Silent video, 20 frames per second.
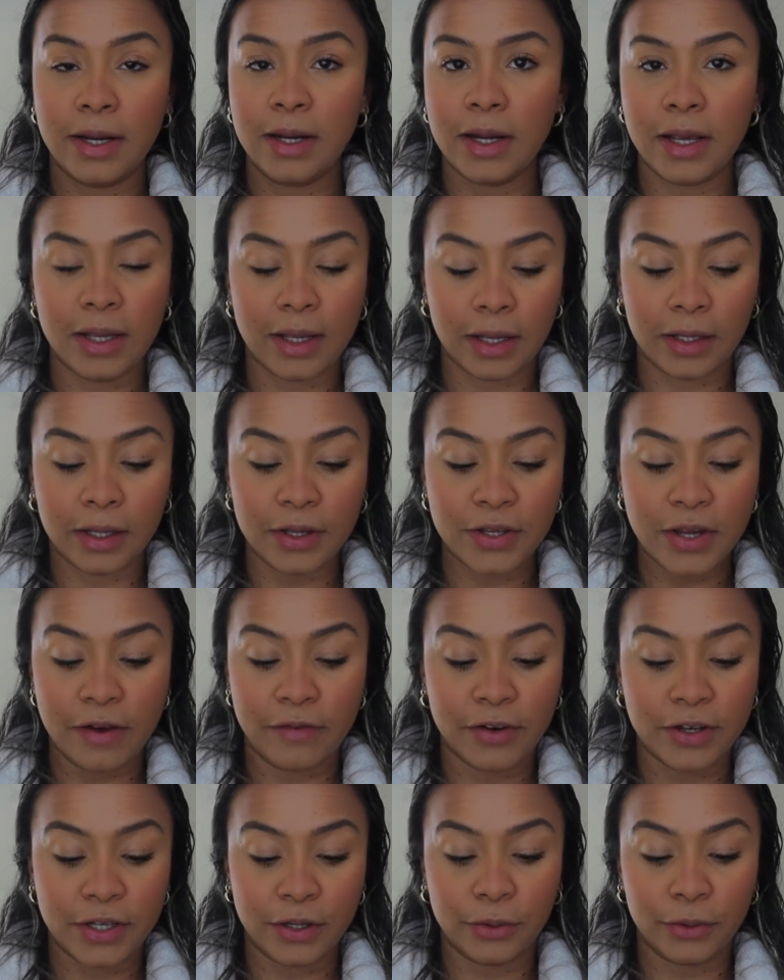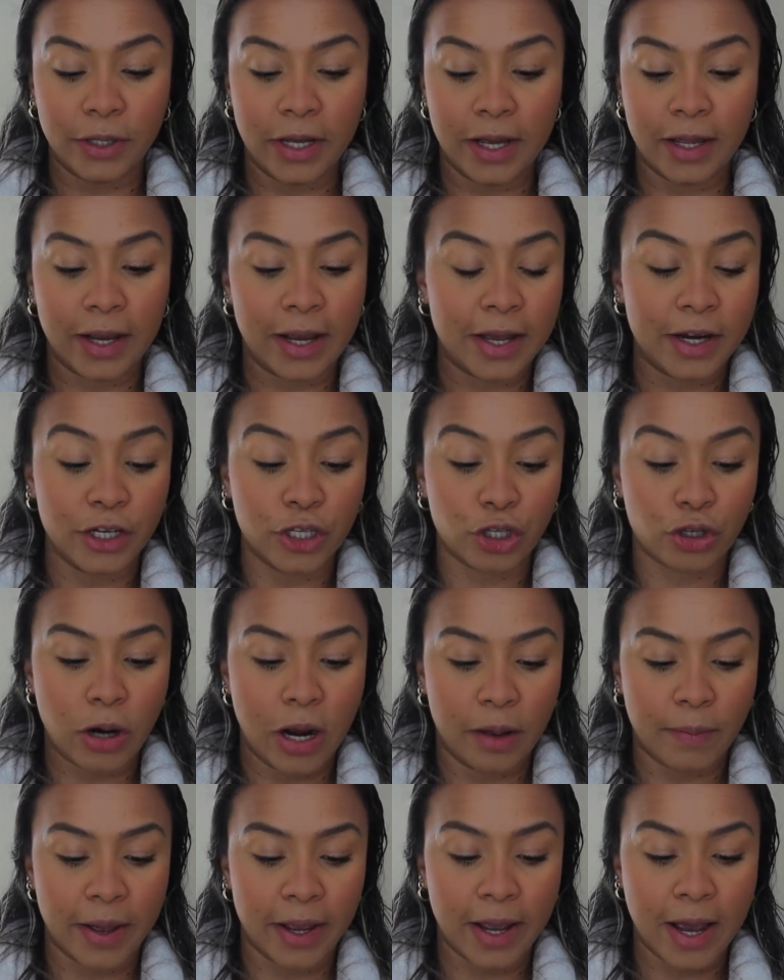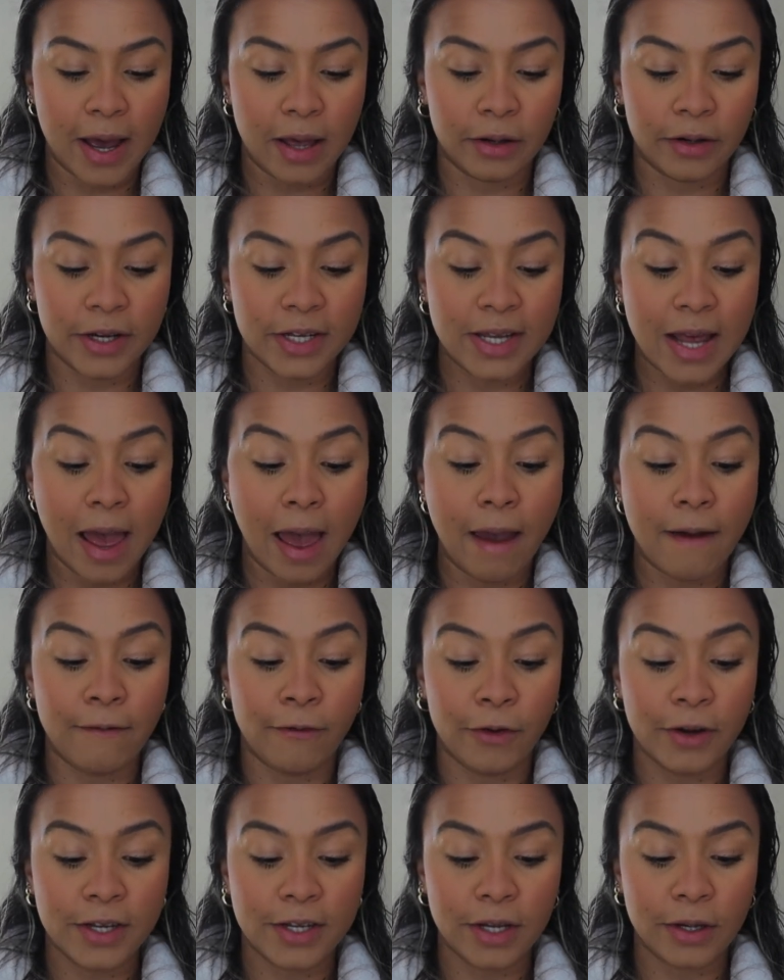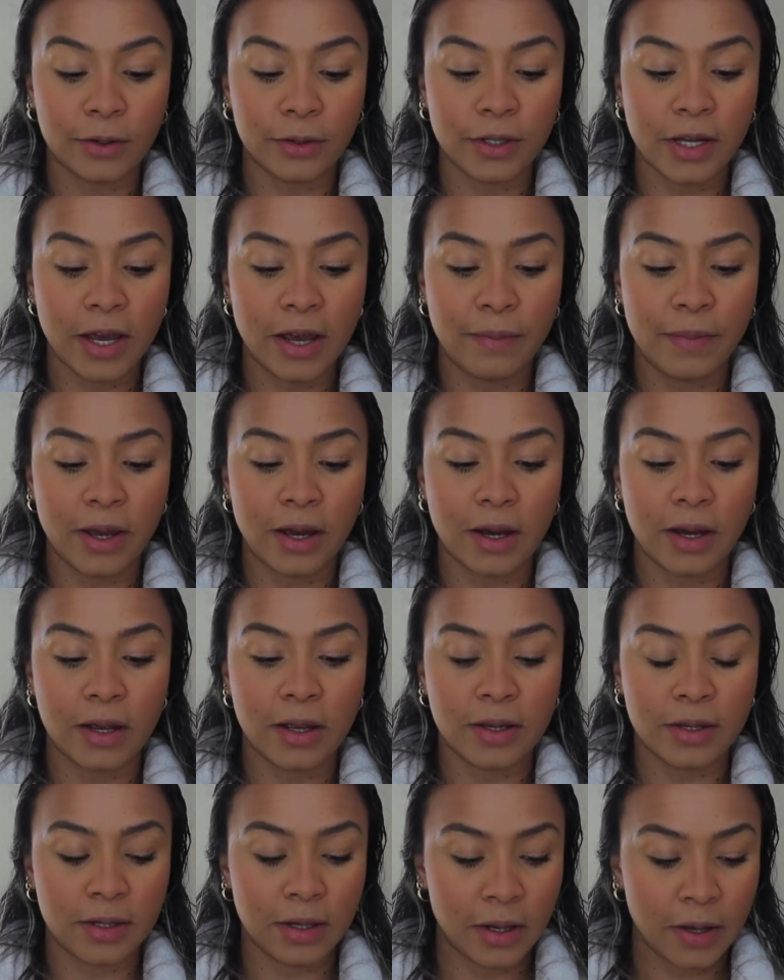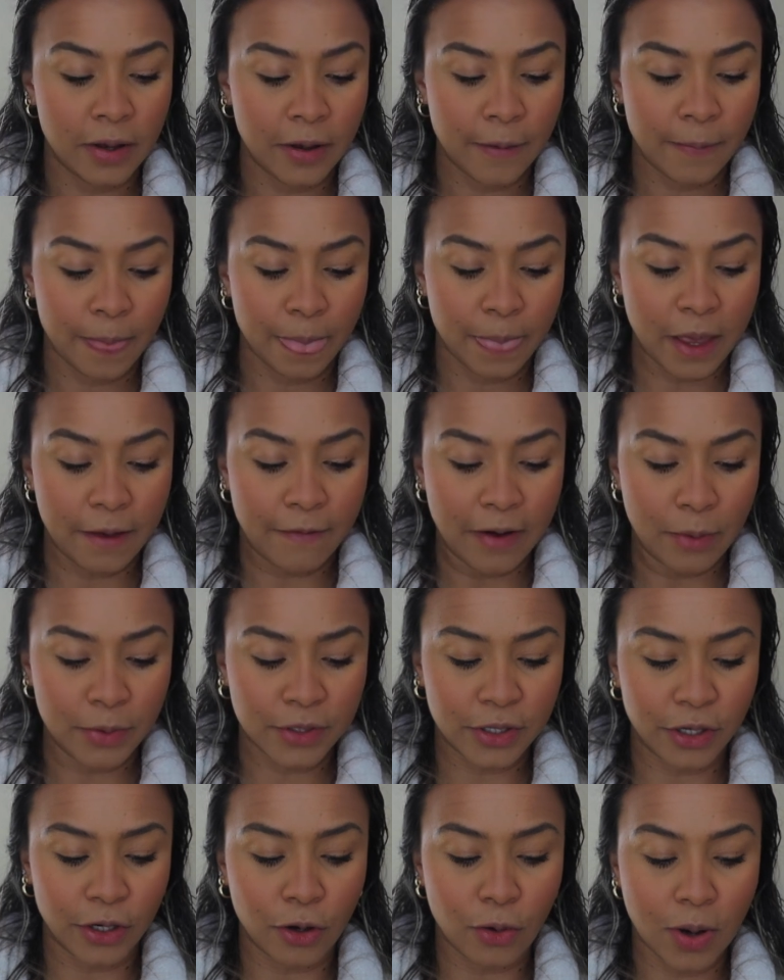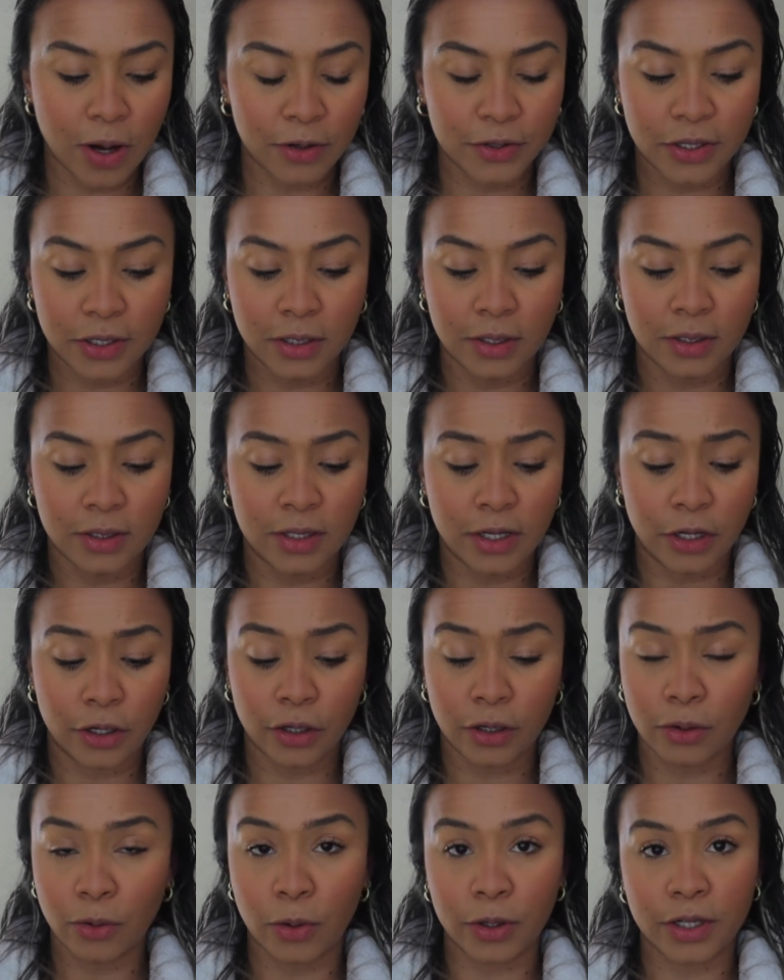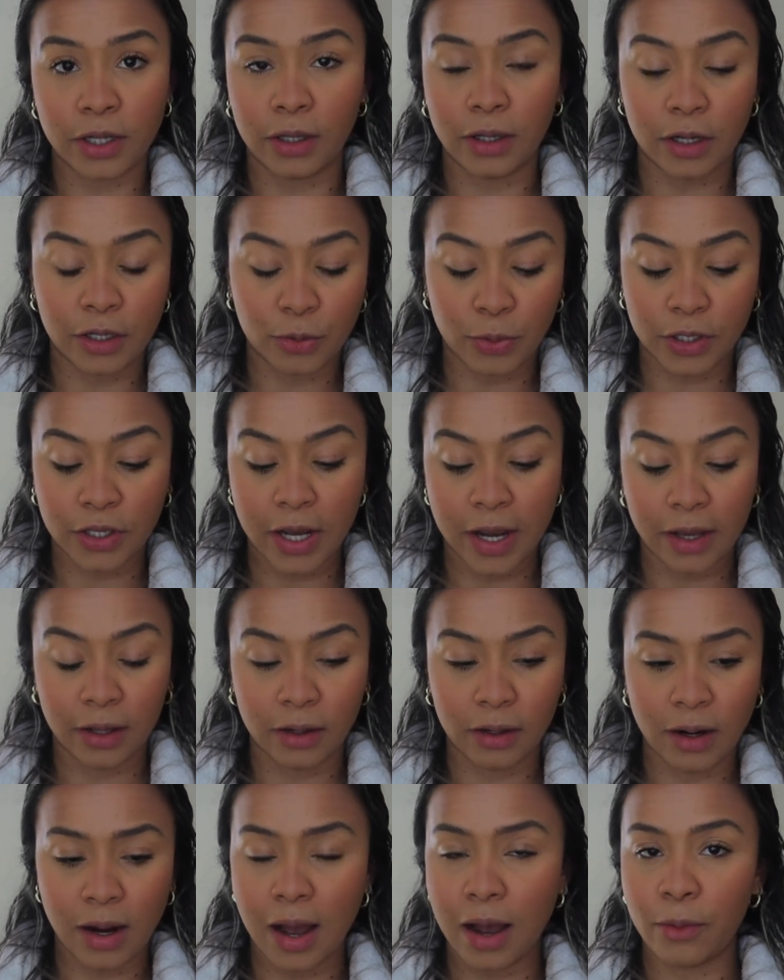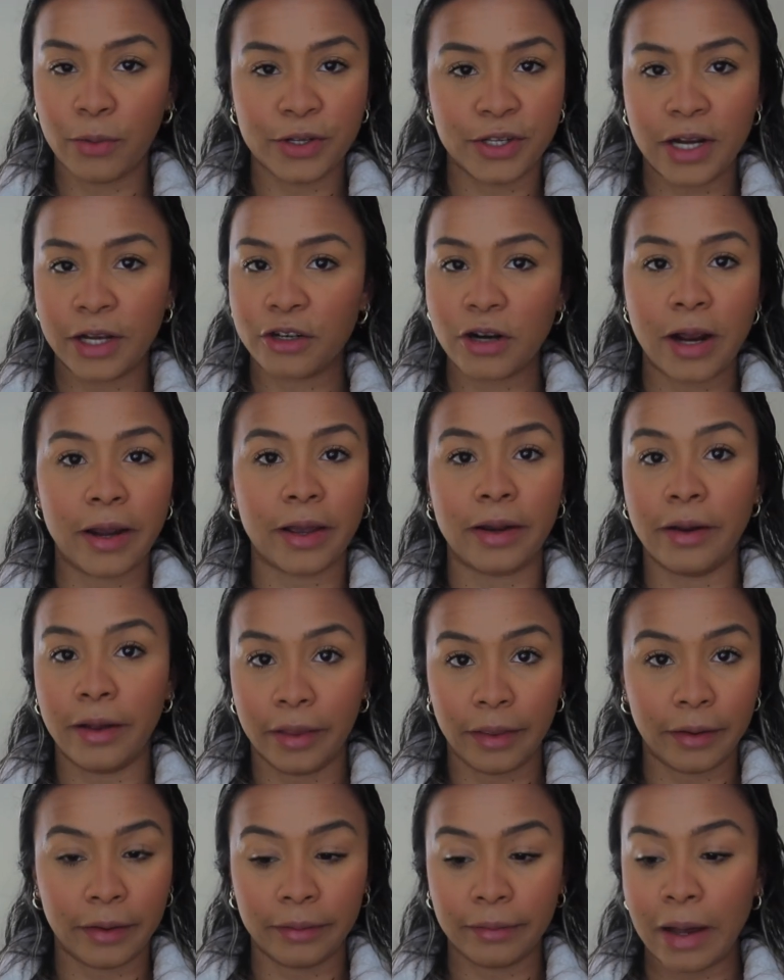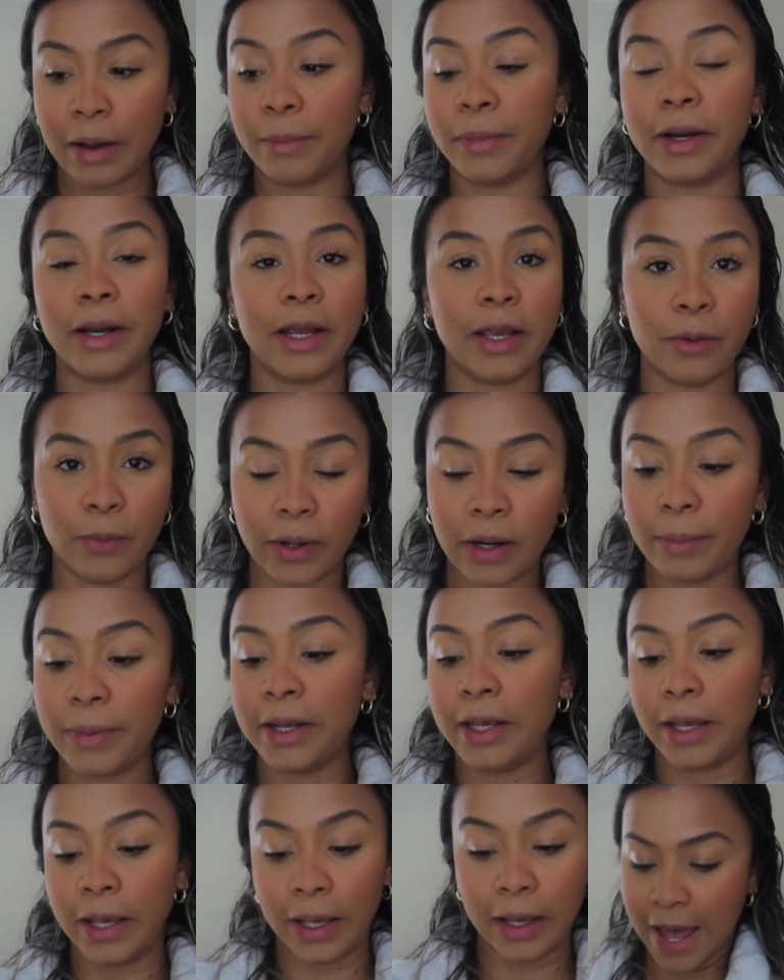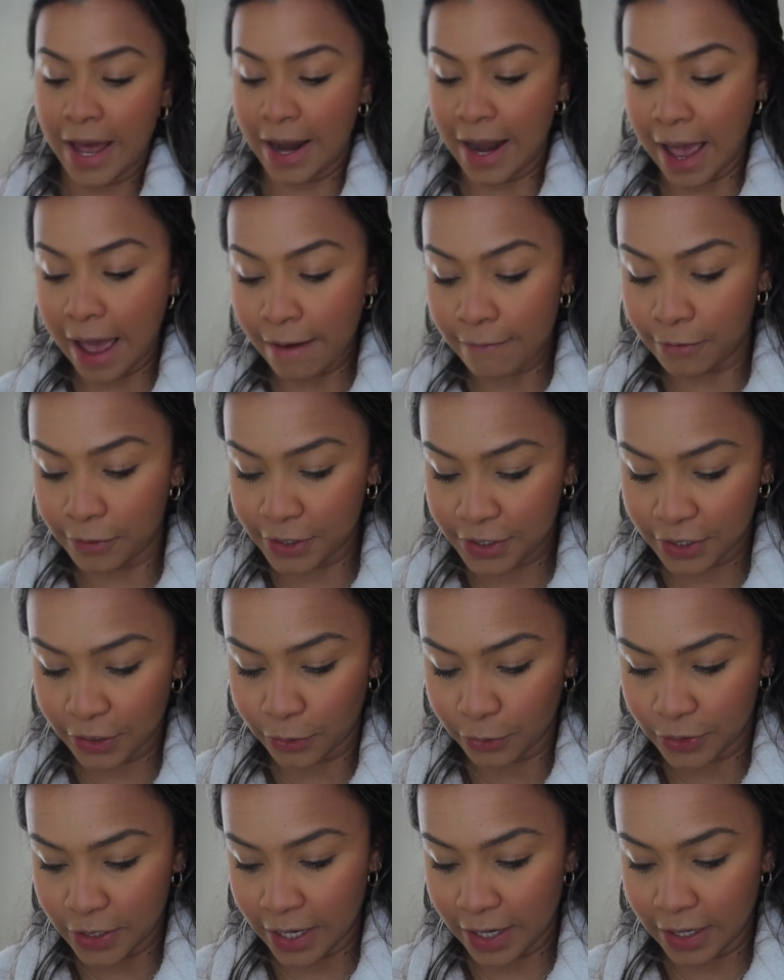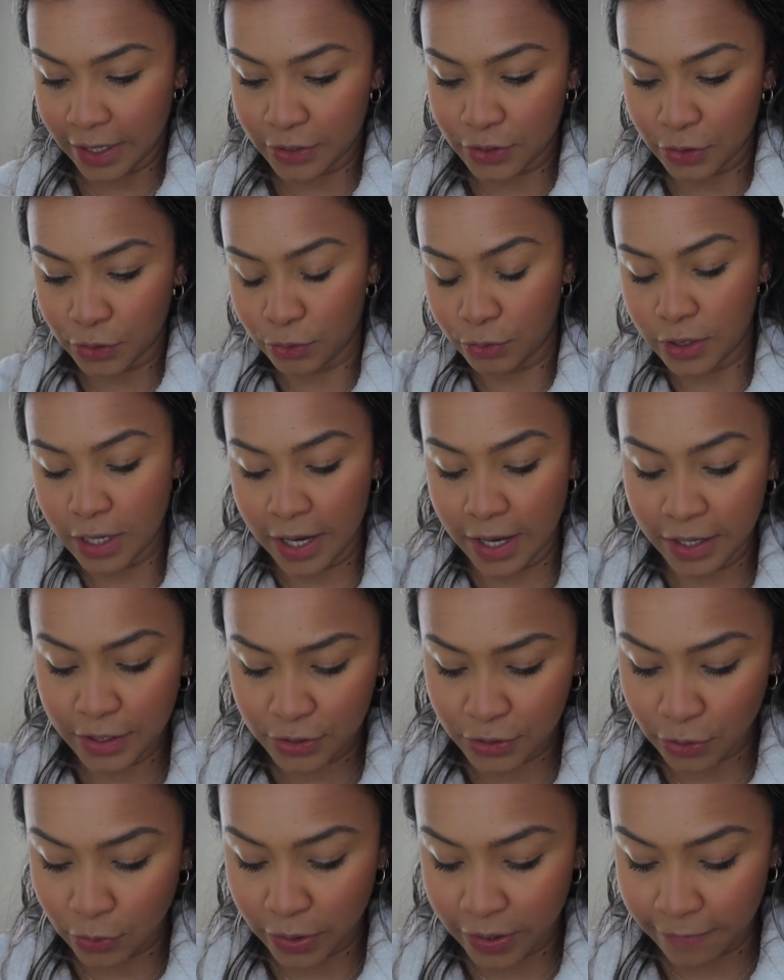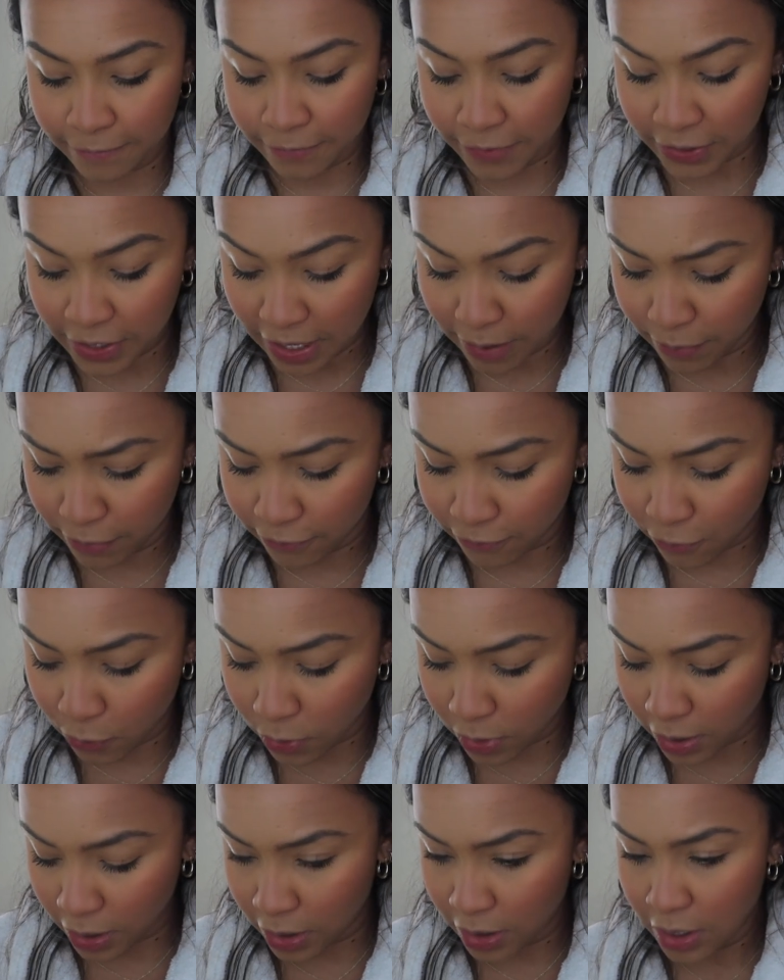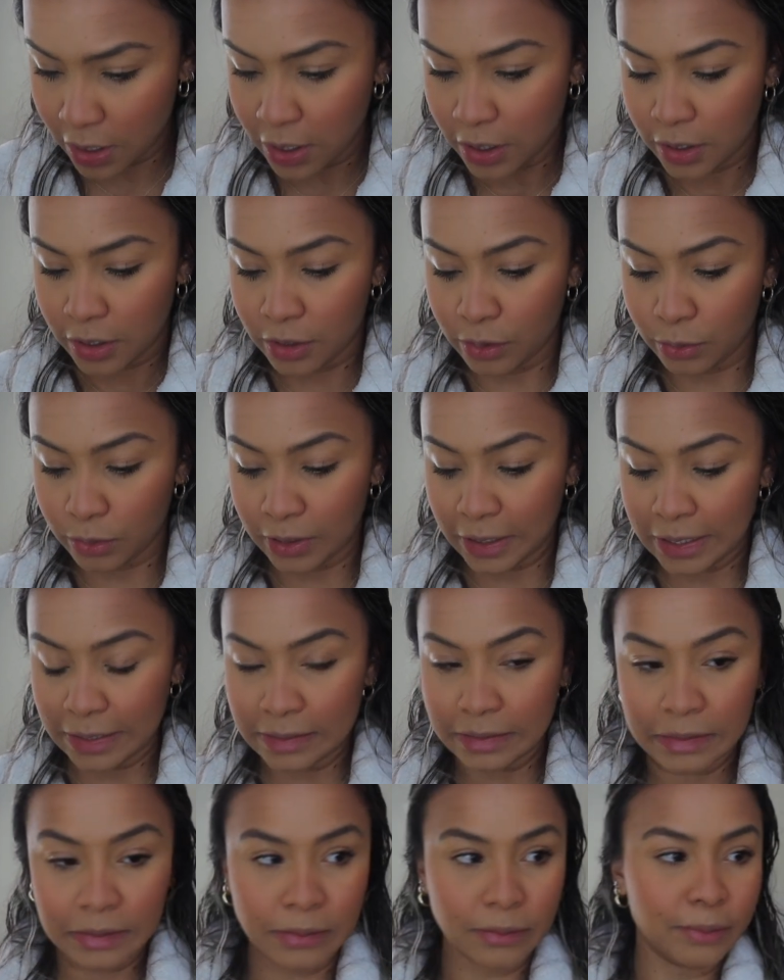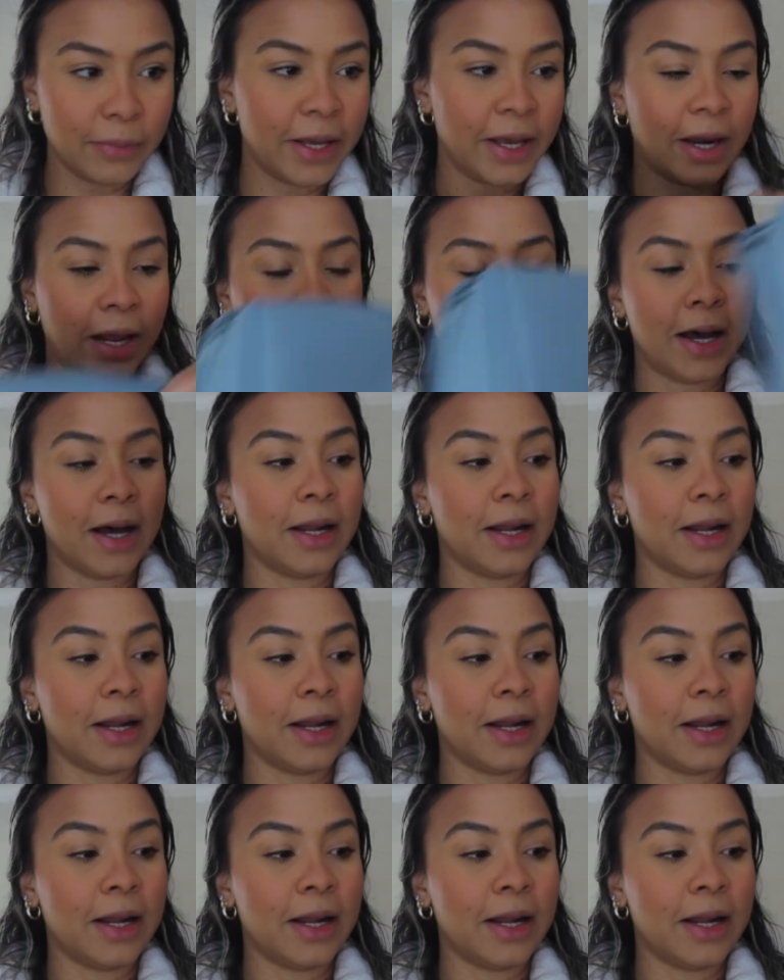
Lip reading: didn't eat like this every single day. Like, I didn't track my calories every single day, because if I was gonna go out to dinner or to lunch with Tyler, I was not tracking nothing. I'm gonna eat what I'm gonna eat, and every single day is a new day. So if the day before you were like, oh man,